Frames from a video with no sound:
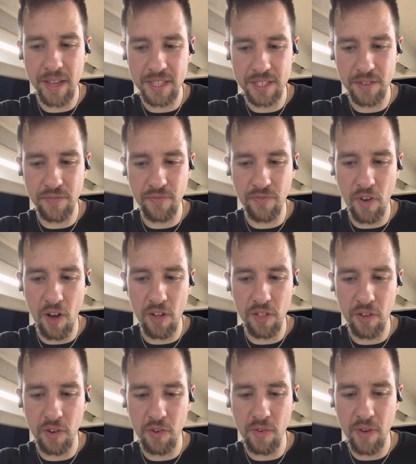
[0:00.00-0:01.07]
to
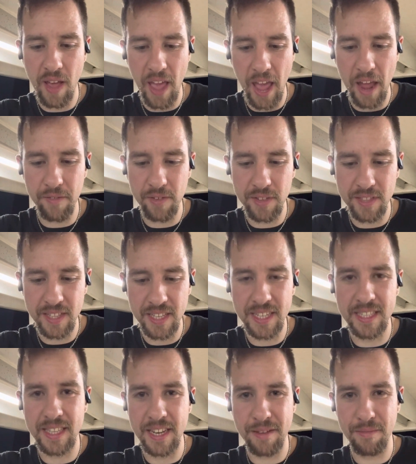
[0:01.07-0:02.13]
follow
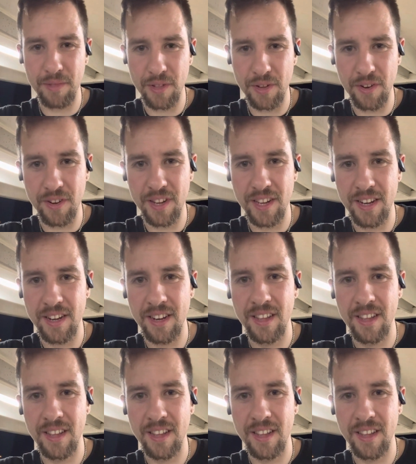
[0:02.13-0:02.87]
everything that I'm learning